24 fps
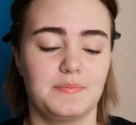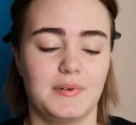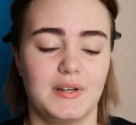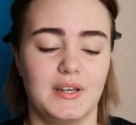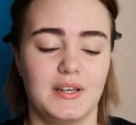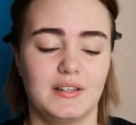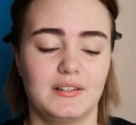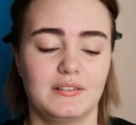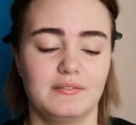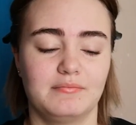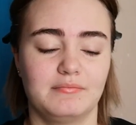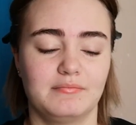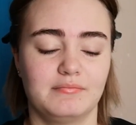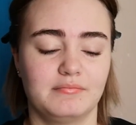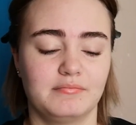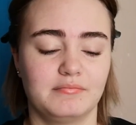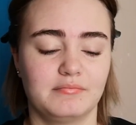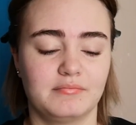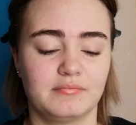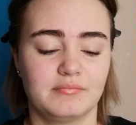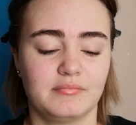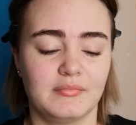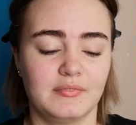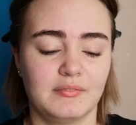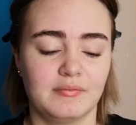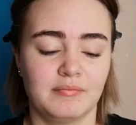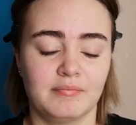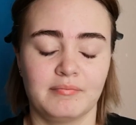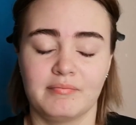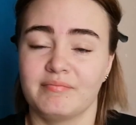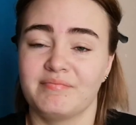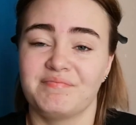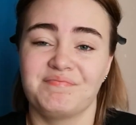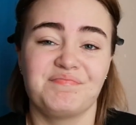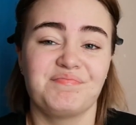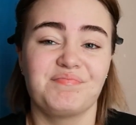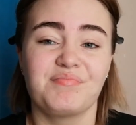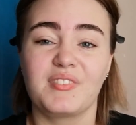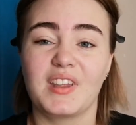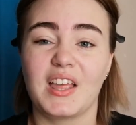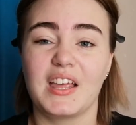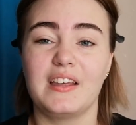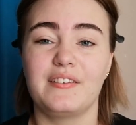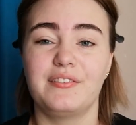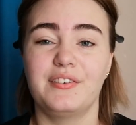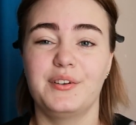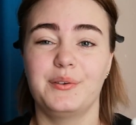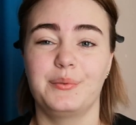but
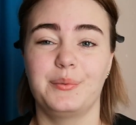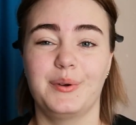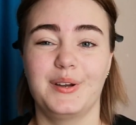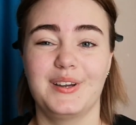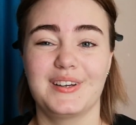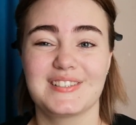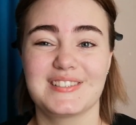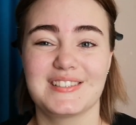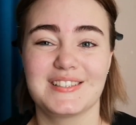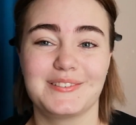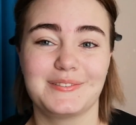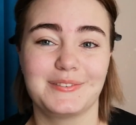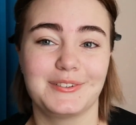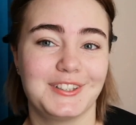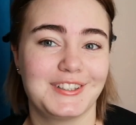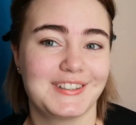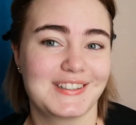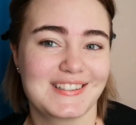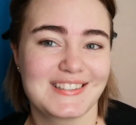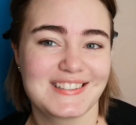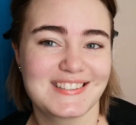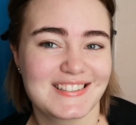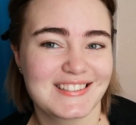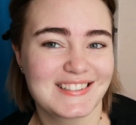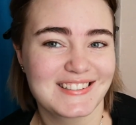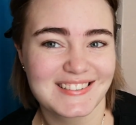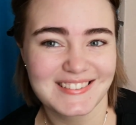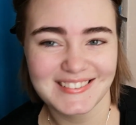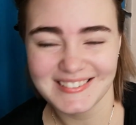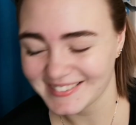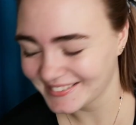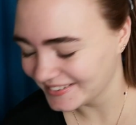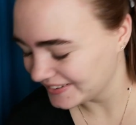if it works, it works.